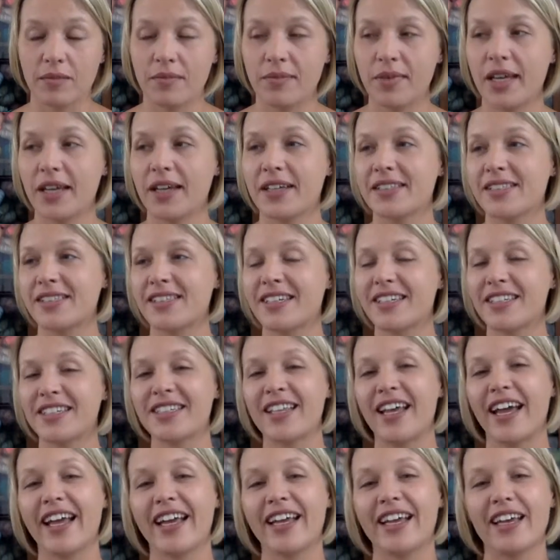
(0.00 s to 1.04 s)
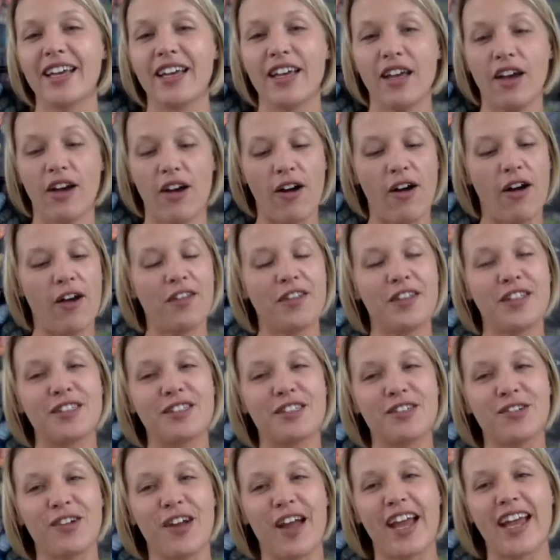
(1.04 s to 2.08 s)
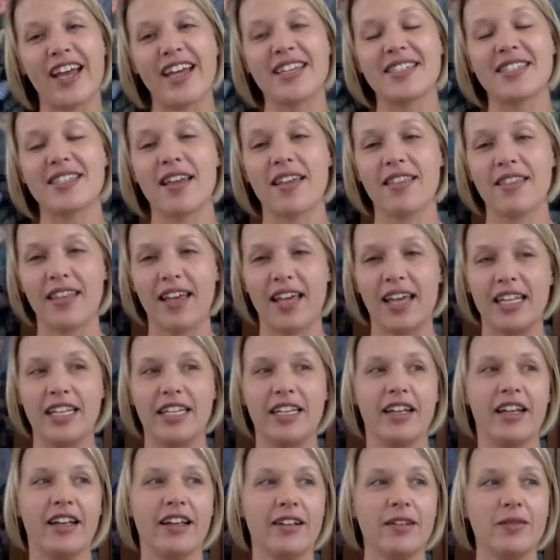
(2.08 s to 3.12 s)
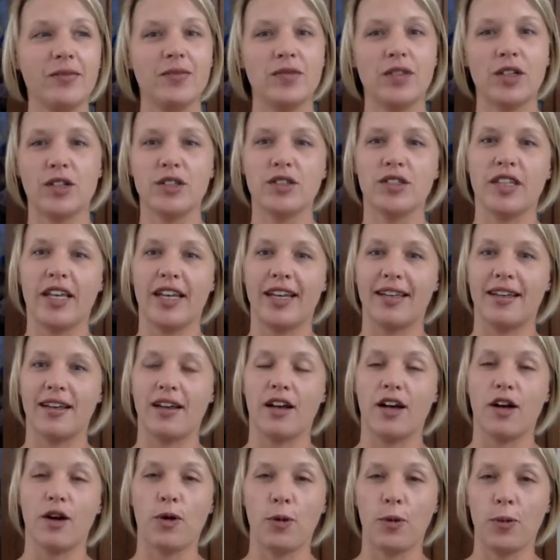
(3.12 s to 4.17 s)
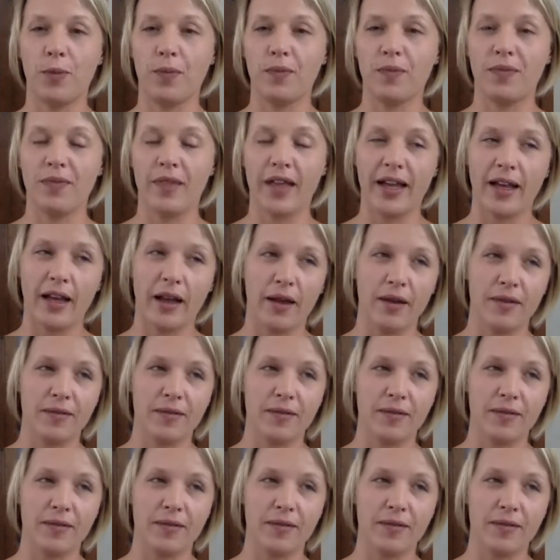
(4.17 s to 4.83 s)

because they're like all these grays, and then there's like the